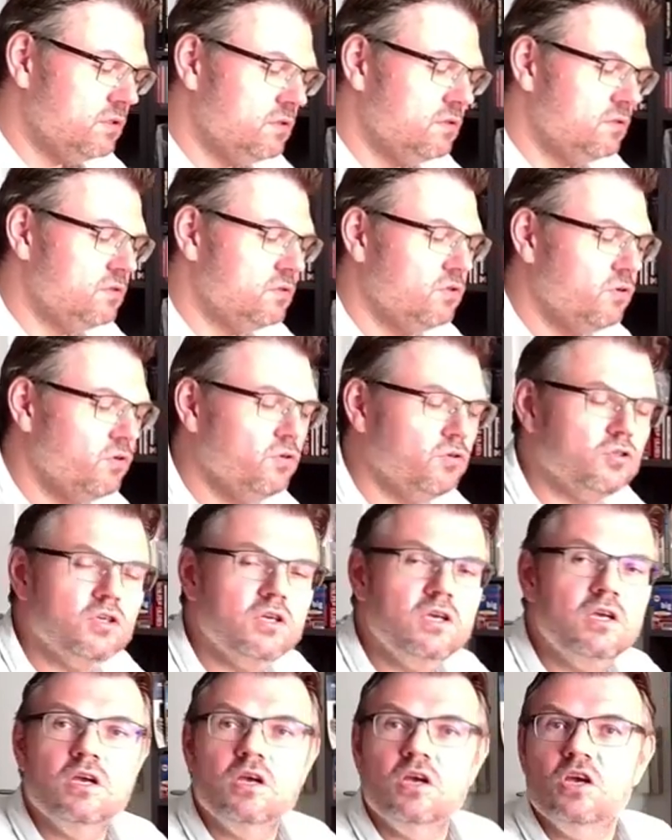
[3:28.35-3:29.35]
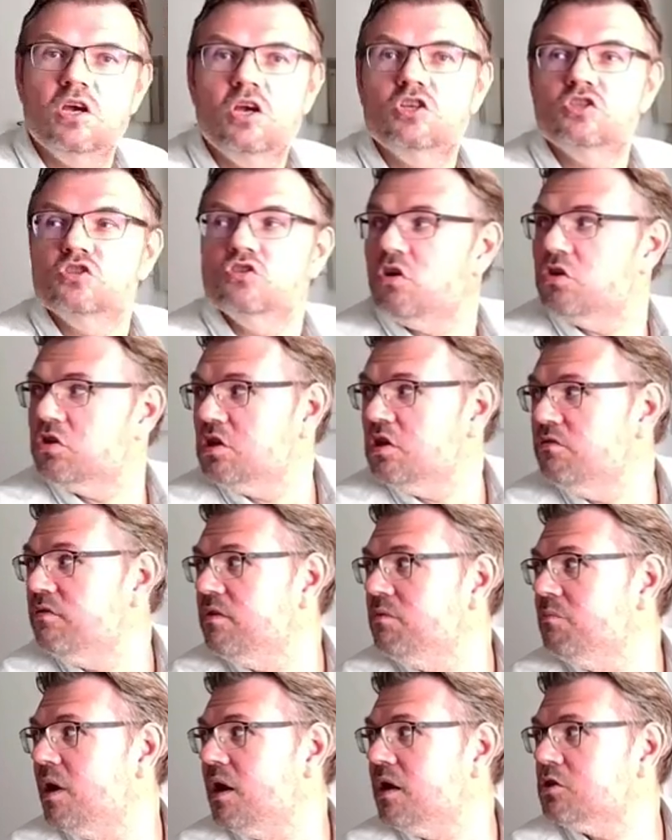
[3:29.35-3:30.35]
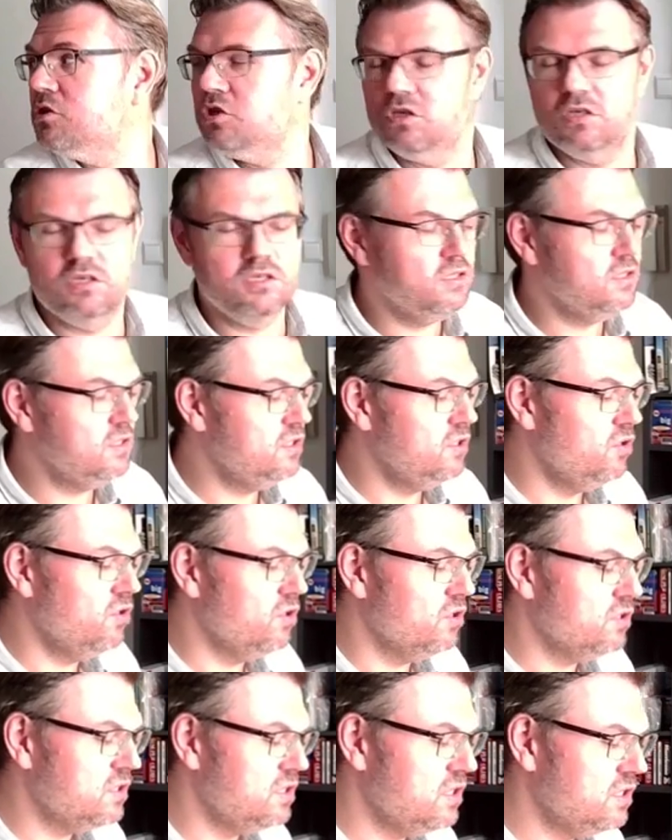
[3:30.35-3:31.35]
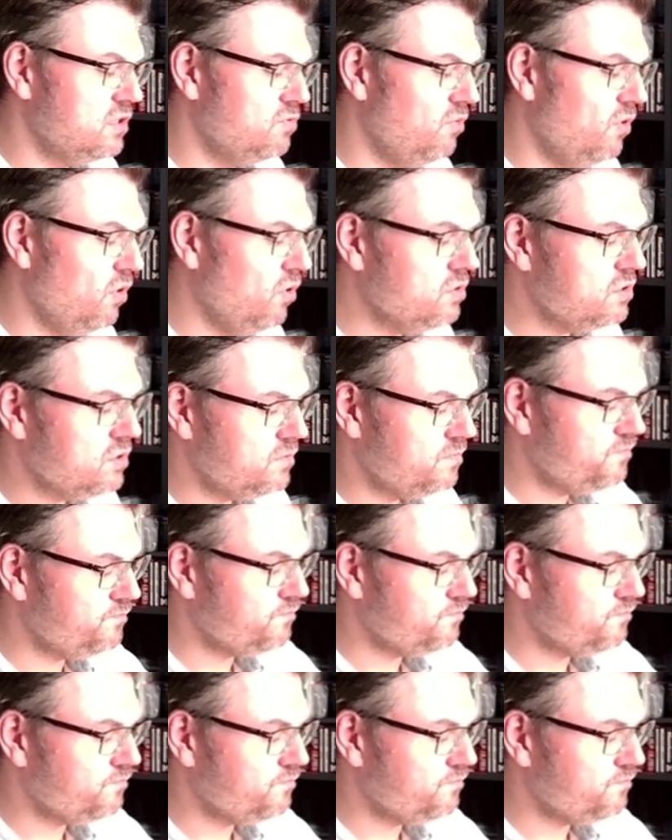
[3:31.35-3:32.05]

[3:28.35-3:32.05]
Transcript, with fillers: So you see it's not even much, 0.6 volts